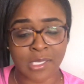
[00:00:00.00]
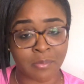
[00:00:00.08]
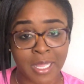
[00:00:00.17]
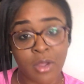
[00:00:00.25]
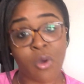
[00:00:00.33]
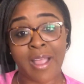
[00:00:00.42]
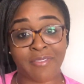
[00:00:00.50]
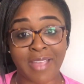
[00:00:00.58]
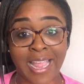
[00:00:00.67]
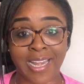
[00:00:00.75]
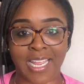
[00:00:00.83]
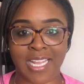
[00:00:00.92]
I'm like, oh, I've
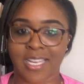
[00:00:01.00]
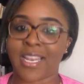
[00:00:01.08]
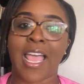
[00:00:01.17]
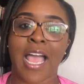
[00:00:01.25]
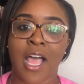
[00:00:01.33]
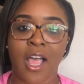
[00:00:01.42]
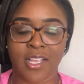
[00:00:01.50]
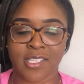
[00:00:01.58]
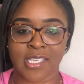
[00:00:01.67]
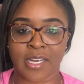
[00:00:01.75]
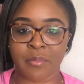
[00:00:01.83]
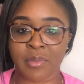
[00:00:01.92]
had it. And they're like, ah, it's
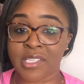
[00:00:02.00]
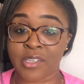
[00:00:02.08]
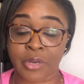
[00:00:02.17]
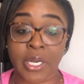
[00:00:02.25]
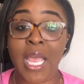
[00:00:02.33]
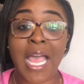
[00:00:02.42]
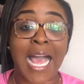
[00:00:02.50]
an amazing read.